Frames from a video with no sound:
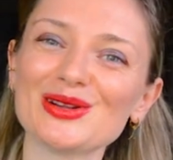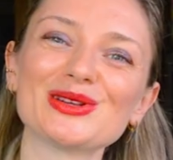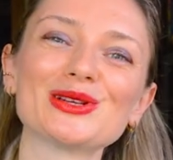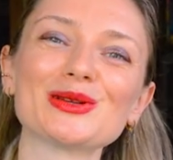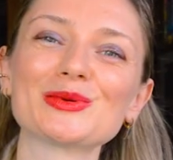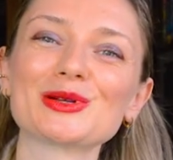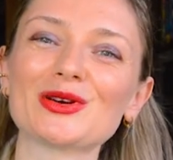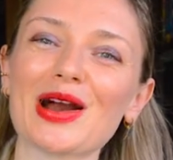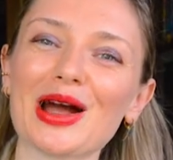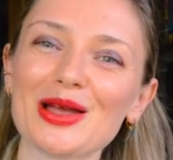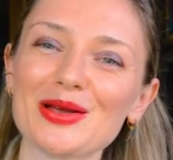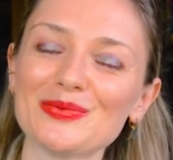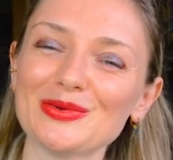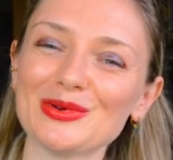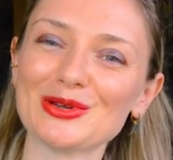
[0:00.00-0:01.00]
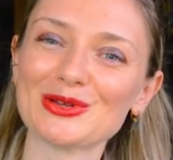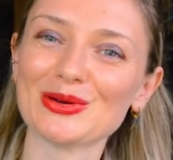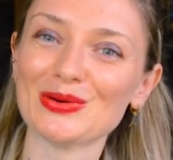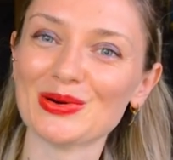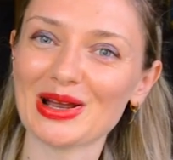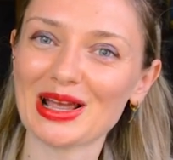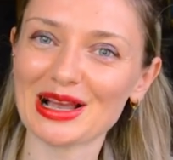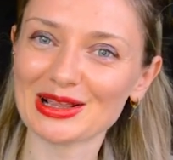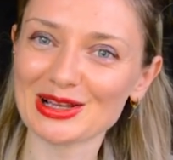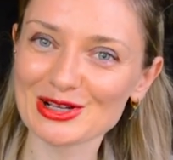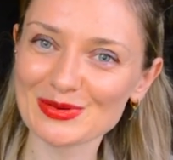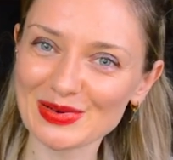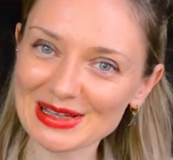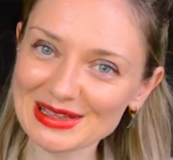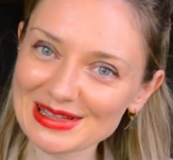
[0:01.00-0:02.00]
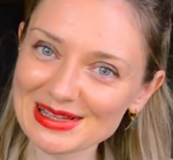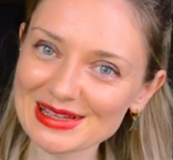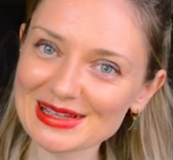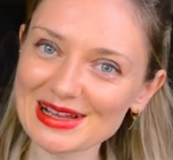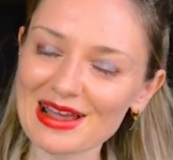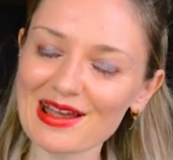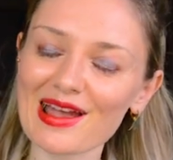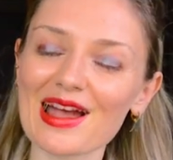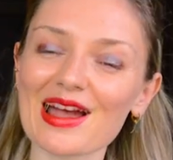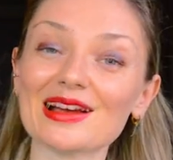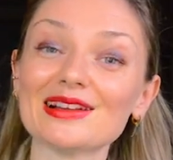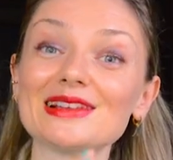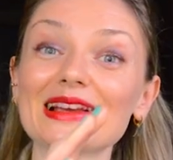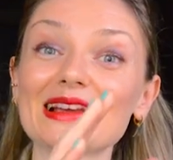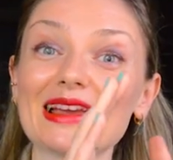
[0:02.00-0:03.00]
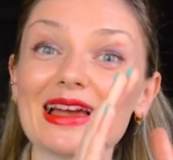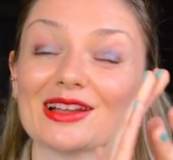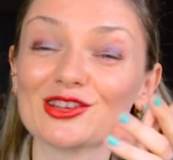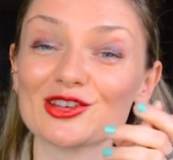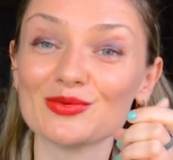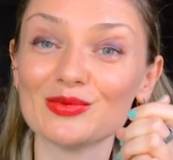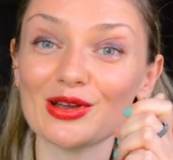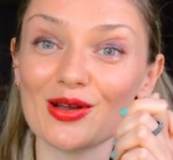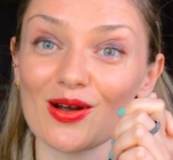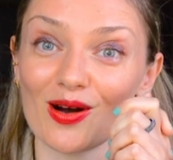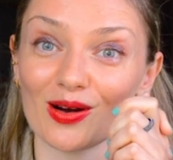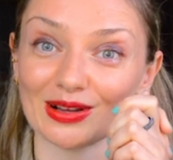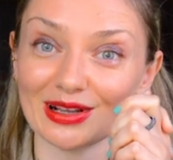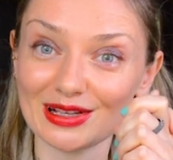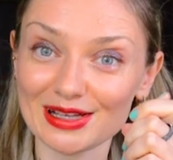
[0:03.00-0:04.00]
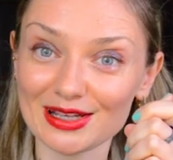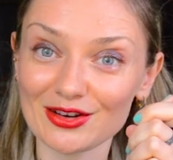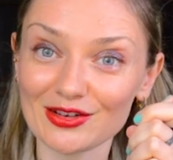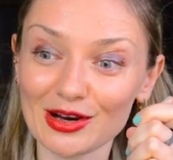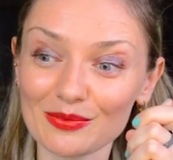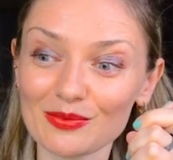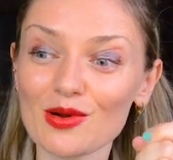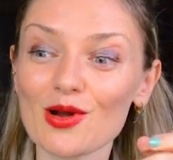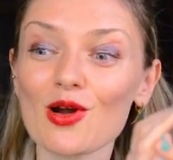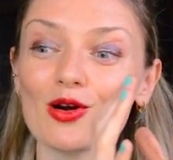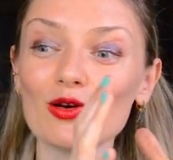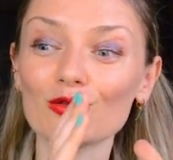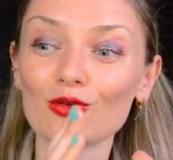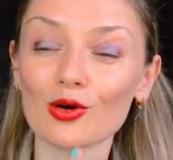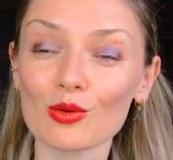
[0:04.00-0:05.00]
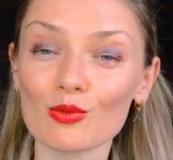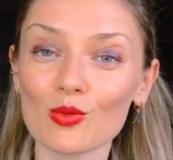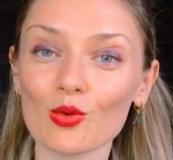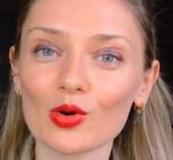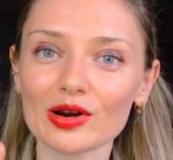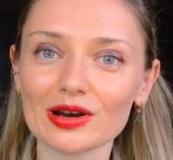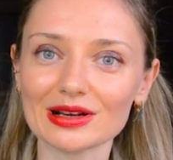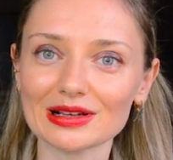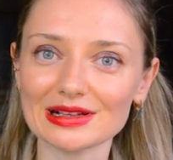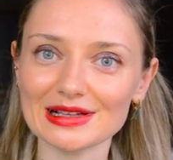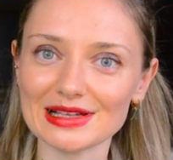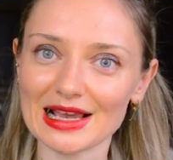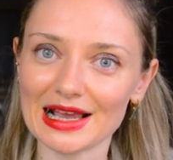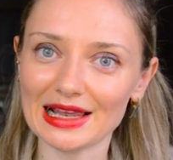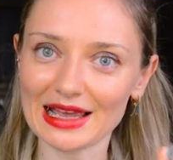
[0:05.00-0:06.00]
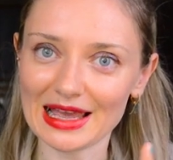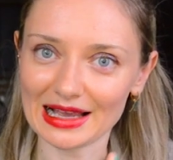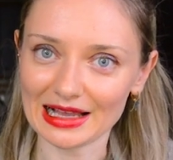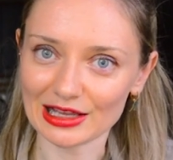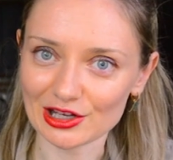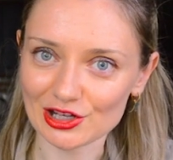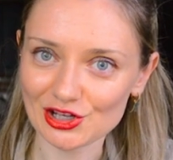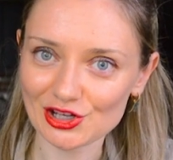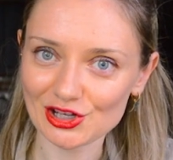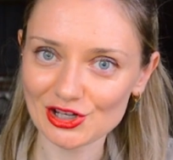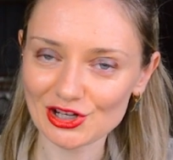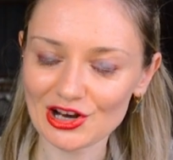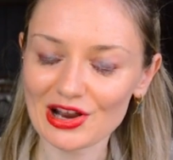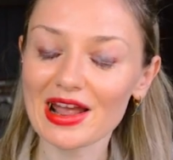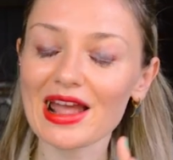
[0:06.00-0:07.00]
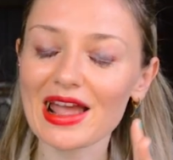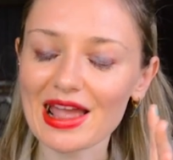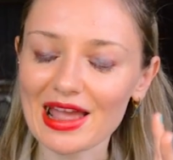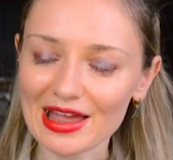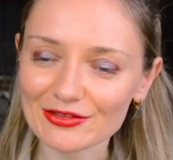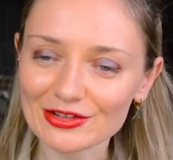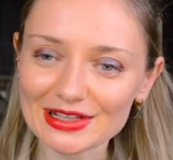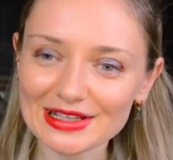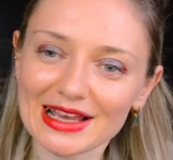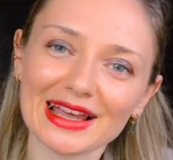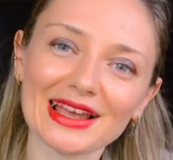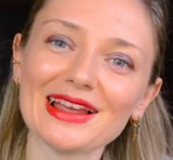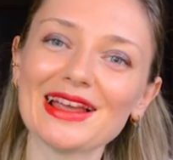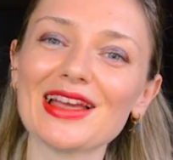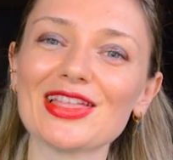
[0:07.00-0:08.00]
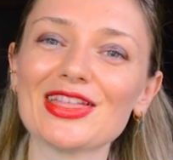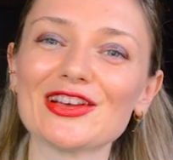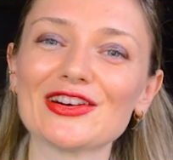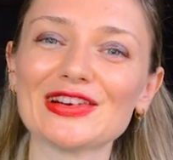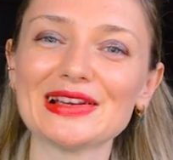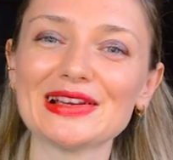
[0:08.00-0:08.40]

to subscribe to English Bits, and catch me on Instagram for more daily English. Every day there